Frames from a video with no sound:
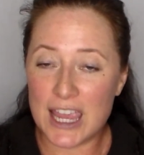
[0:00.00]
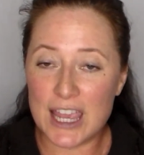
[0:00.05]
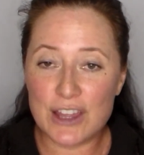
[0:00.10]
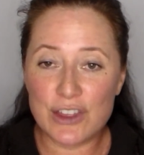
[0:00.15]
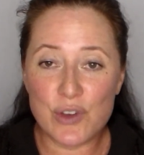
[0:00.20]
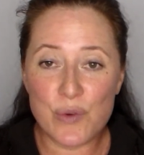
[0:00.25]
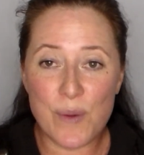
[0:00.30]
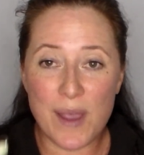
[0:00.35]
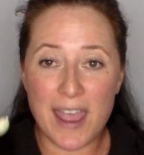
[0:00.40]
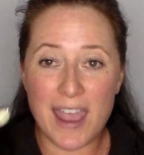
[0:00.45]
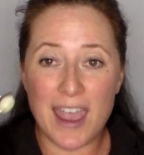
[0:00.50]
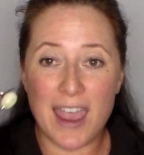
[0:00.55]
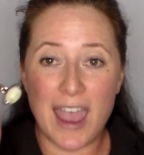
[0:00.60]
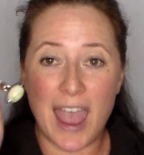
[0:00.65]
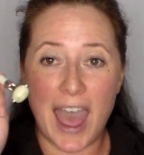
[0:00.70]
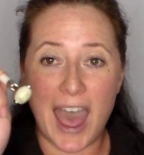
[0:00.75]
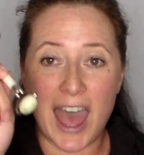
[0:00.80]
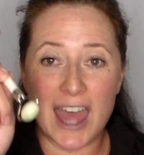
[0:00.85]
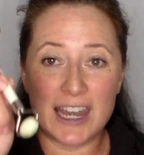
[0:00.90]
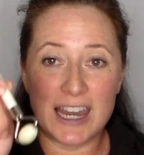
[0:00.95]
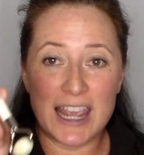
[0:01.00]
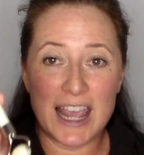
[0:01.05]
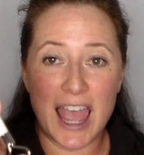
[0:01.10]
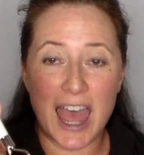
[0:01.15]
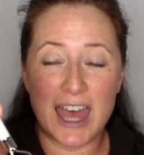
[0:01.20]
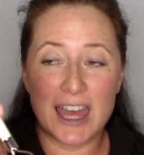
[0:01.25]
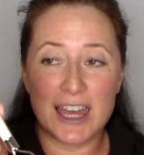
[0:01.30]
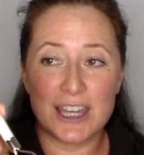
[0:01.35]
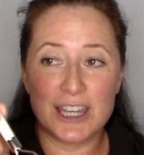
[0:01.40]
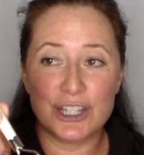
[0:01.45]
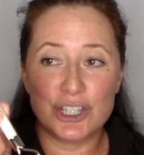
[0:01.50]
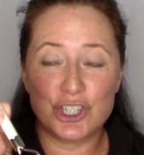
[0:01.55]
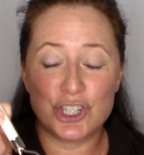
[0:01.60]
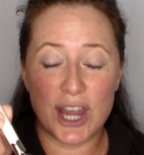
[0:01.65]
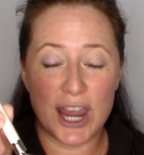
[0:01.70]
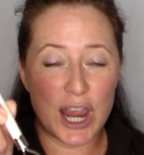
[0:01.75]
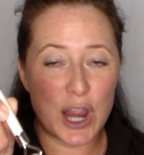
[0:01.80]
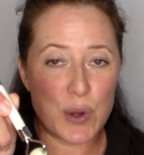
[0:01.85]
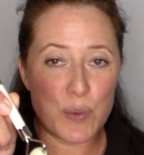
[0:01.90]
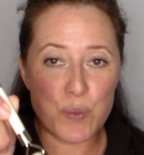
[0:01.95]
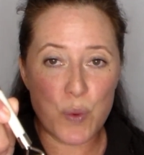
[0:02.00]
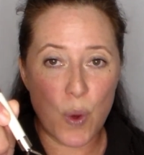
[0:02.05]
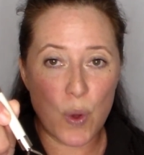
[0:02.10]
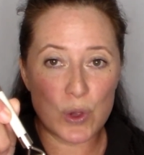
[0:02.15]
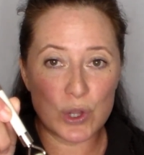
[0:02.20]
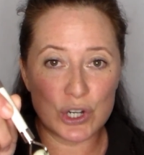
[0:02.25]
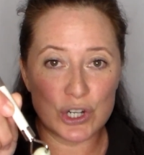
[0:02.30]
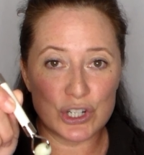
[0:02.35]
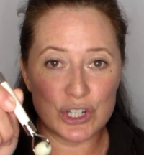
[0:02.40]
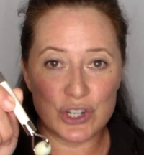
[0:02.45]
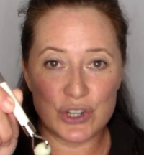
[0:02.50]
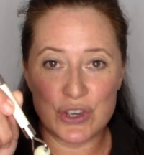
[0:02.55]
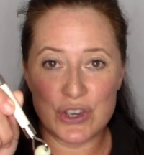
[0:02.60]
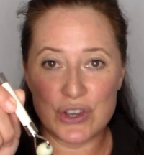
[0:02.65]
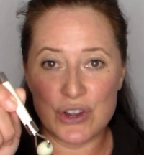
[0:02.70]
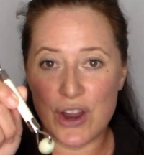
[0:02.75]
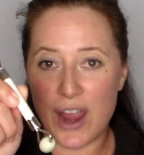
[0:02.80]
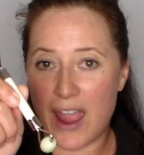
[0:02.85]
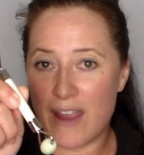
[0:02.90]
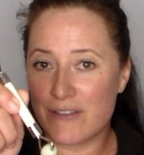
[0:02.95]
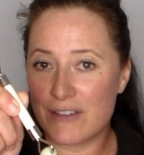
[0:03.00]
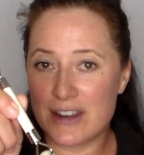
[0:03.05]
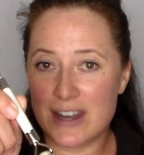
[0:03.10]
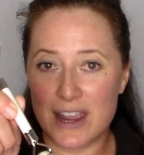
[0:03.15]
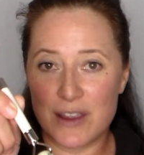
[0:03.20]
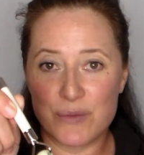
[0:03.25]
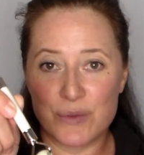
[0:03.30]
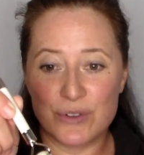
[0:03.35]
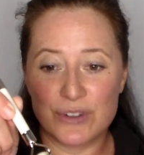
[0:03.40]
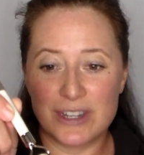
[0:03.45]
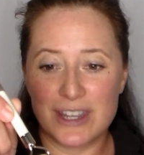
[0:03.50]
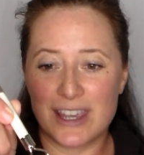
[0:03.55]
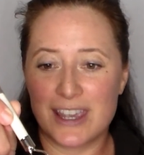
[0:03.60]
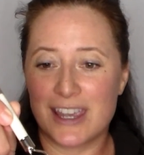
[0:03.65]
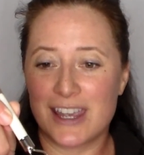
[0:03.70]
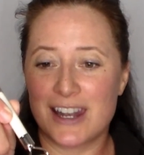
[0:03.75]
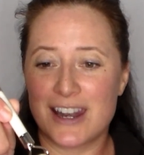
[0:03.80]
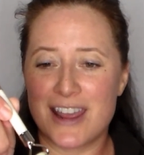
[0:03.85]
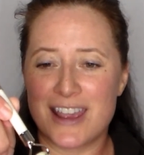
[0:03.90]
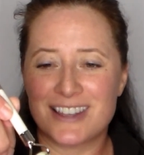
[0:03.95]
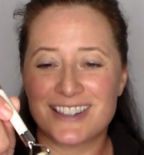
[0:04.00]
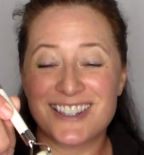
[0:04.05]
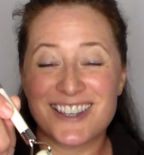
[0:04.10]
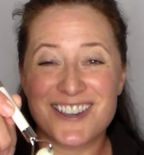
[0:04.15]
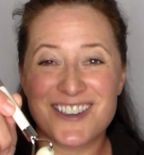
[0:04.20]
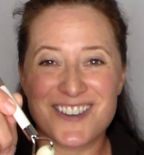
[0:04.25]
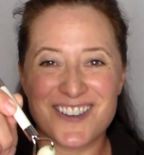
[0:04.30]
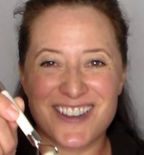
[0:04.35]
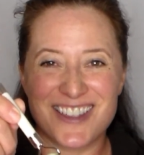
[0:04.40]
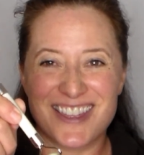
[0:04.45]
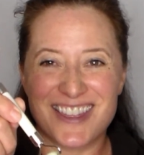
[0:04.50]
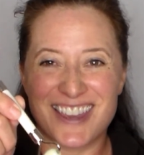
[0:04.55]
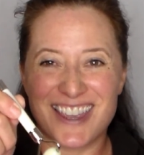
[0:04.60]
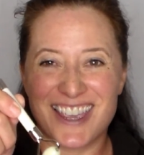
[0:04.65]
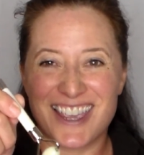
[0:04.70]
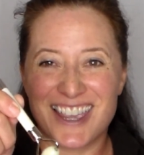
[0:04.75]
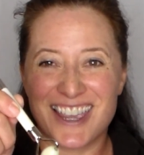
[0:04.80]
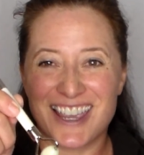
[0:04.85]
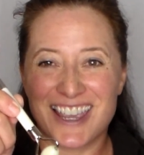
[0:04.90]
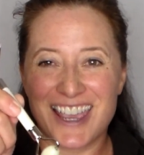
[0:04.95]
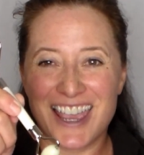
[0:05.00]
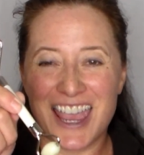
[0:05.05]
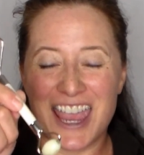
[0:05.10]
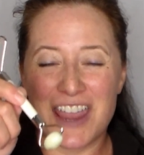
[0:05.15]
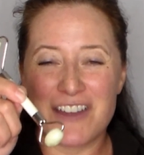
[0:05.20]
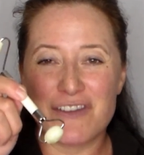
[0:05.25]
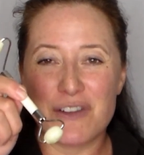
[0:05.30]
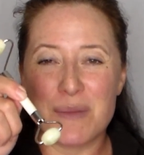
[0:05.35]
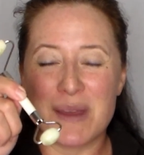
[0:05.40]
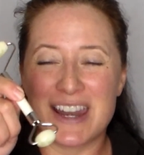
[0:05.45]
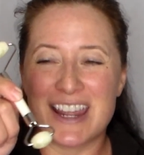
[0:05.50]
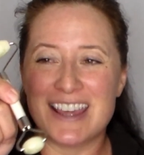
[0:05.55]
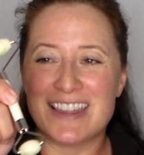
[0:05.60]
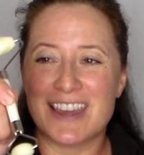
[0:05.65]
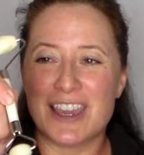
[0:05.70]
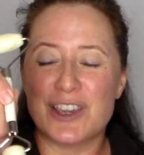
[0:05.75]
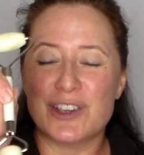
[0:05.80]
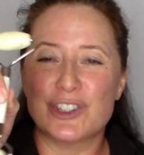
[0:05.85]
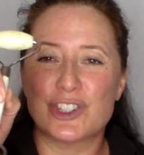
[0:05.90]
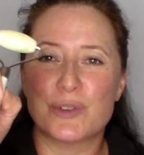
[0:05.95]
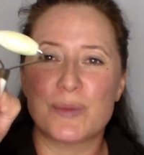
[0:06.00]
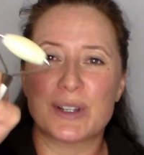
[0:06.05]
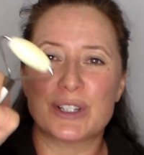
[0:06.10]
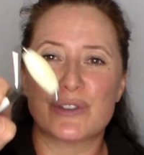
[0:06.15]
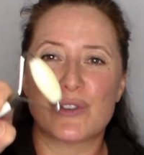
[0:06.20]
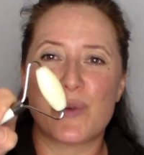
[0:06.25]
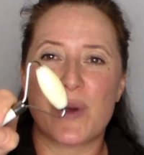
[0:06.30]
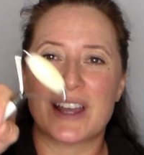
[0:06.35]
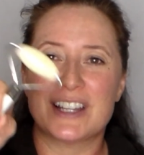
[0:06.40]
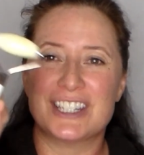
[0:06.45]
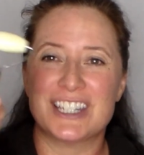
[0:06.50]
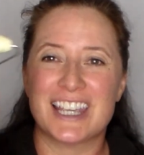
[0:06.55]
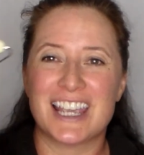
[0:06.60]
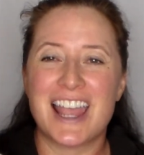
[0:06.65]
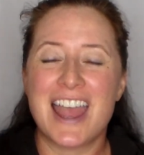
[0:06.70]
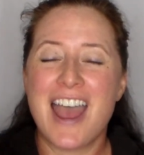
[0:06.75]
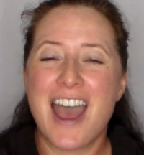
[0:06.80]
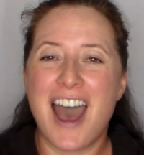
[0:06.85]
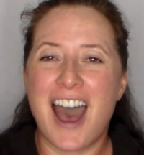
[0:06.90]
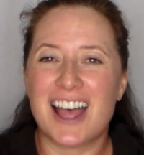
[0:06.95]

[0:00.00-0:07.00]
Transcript: Either way, adding a jade roller to your everyday routine is a good thing. Hey everybody, thank you so much for watching.